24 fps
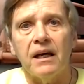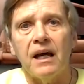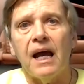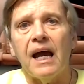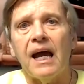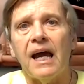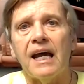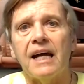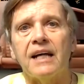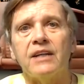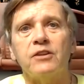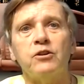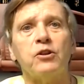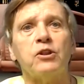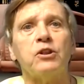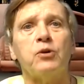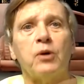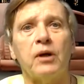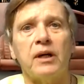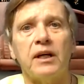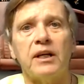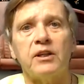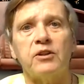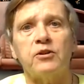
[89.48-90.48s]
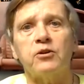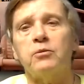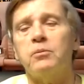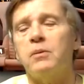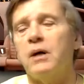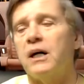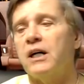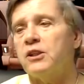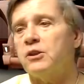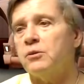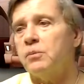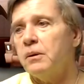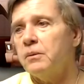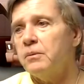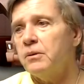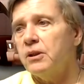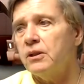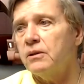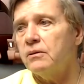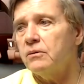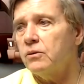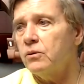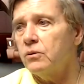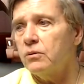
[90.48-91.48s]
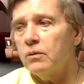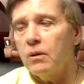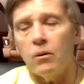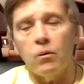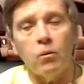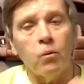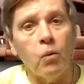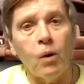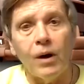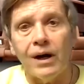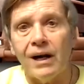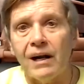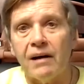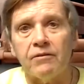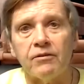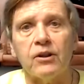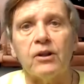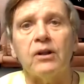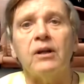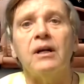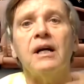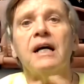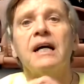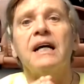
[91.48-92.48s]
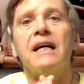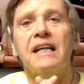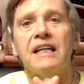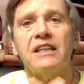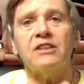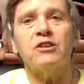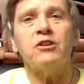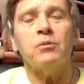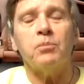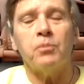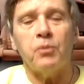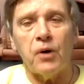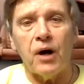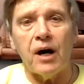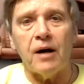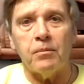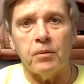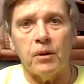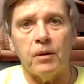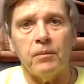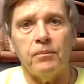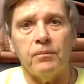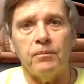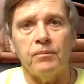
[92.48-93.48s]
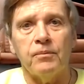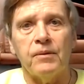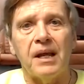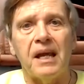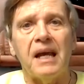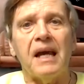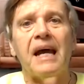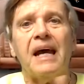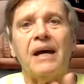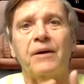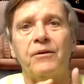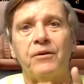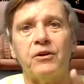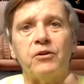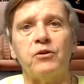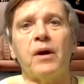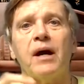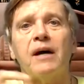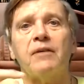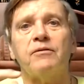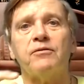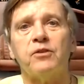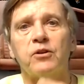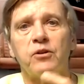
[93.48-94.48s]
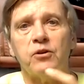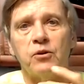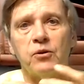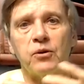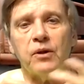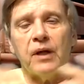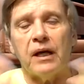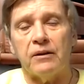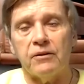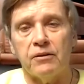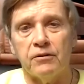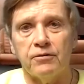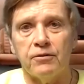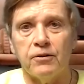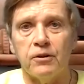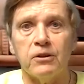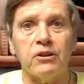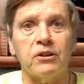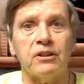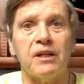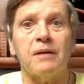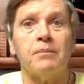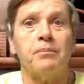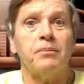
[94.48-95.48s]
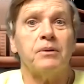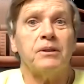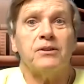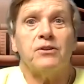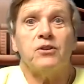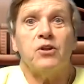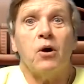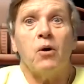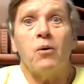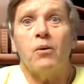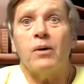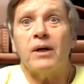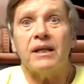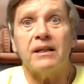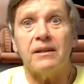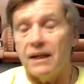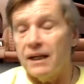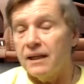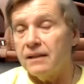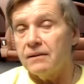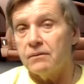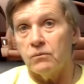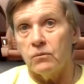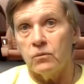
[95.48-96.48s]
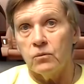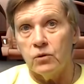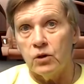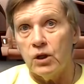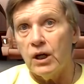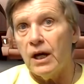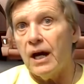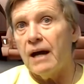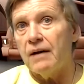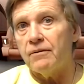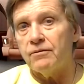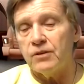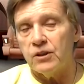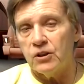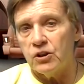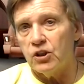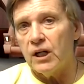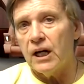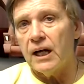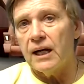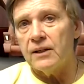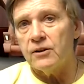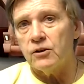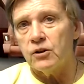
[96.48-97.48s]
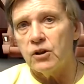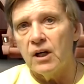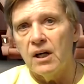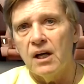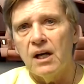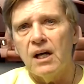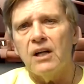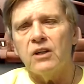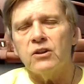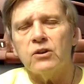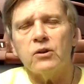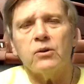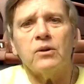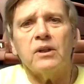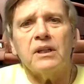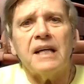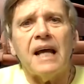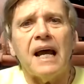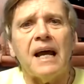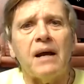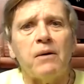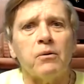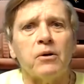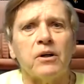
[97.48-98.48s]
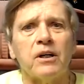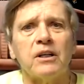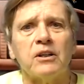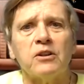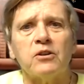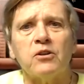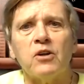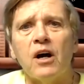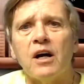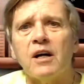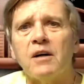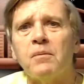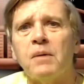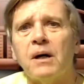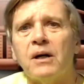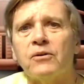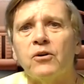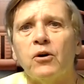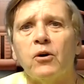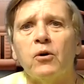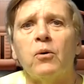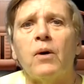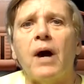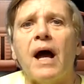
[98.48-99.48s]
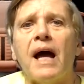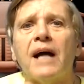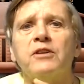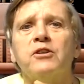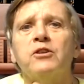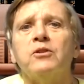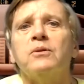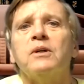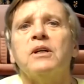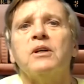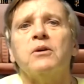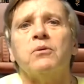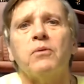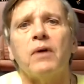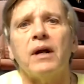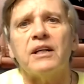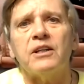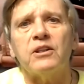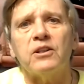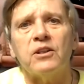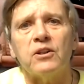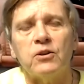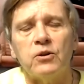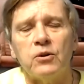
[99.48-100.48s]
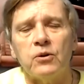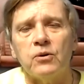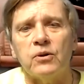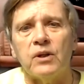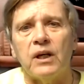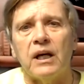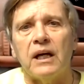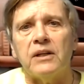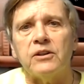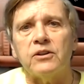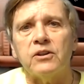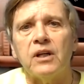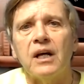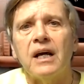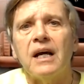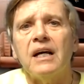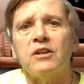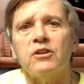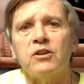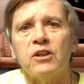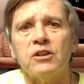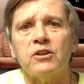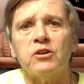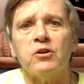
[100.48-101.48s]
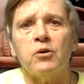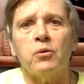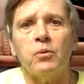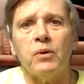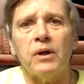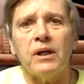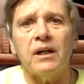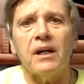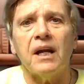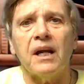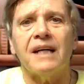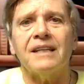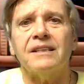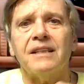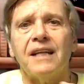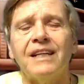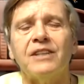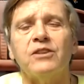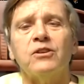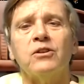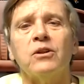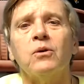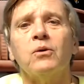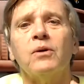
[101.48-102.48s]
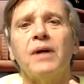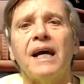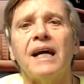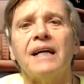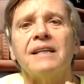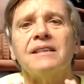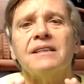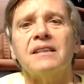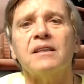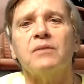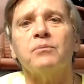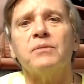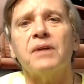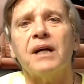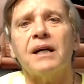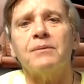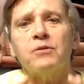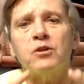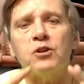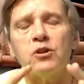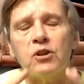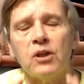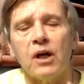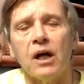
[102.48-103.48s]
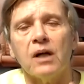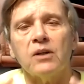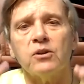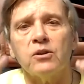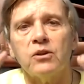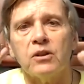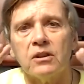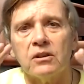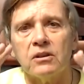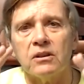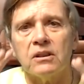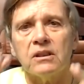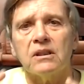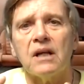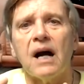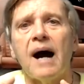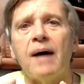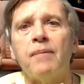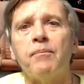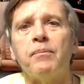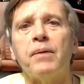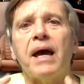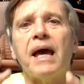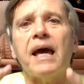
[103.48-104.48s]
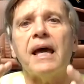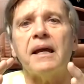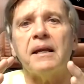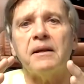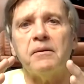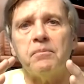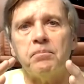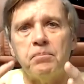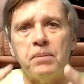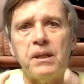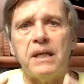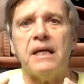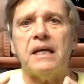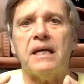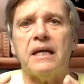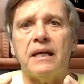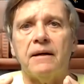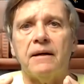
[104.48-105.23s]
And you're drinking too much, maybe whatever, it's a problem. And then you have to do that. And the first step is knowing that you have to change. So today we're going to talk about, though, as you get ready to do this, just to realize it's okay sometimes just to stop and be.